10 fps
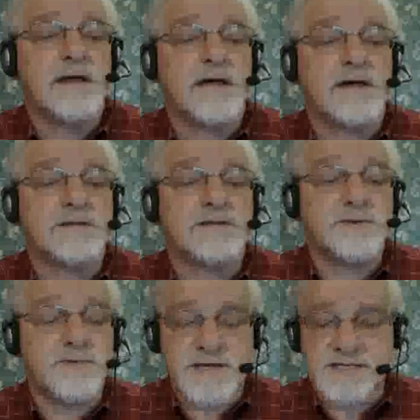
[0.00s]
Uh, the
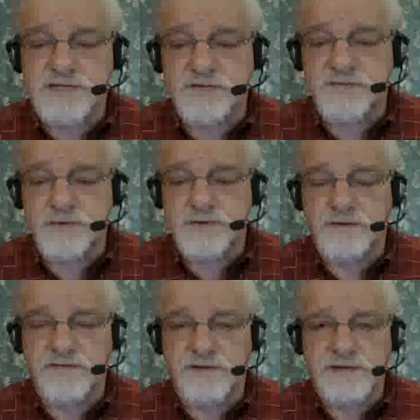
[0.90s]
grades so far look
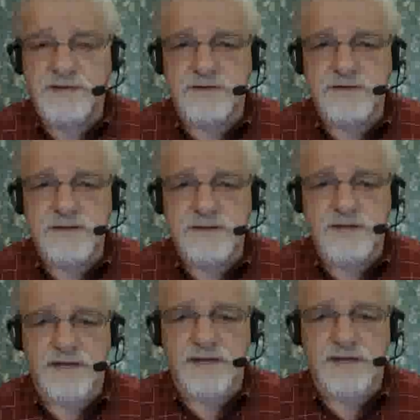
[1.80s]
very good.
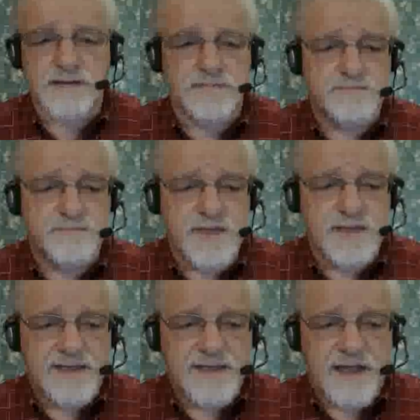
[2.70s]
Um,
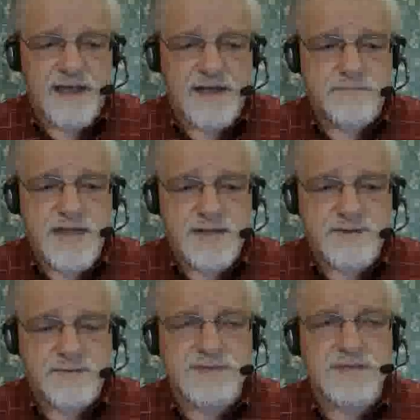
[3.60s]
I'm
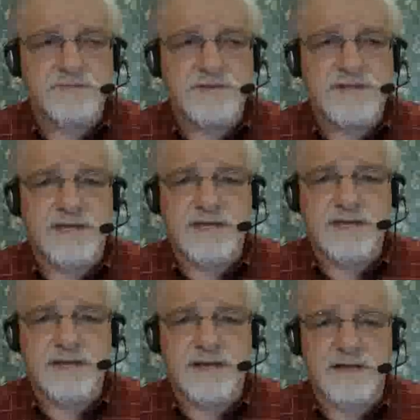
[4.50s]
happy with everything.
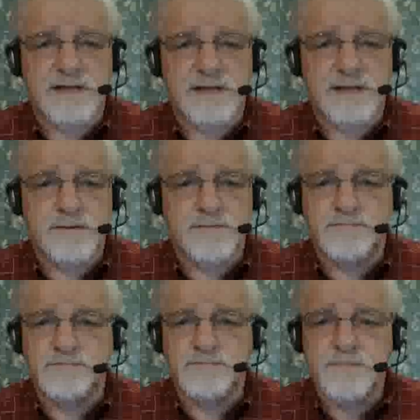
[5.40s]

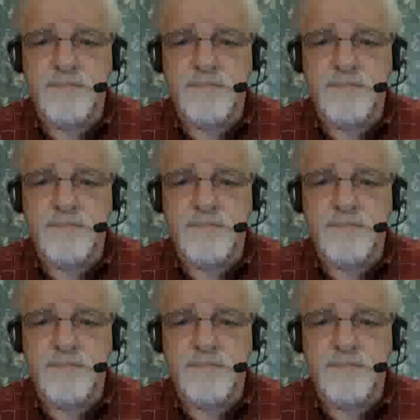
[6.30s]
Um,